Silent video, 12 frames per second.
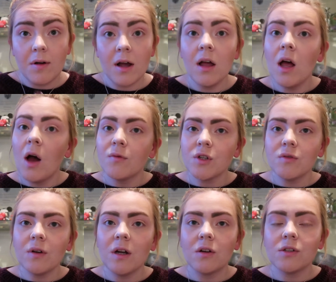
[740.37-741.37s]
I just
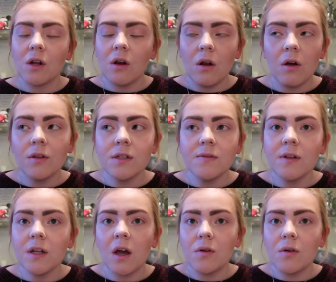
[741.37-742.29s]
realised a lot of this video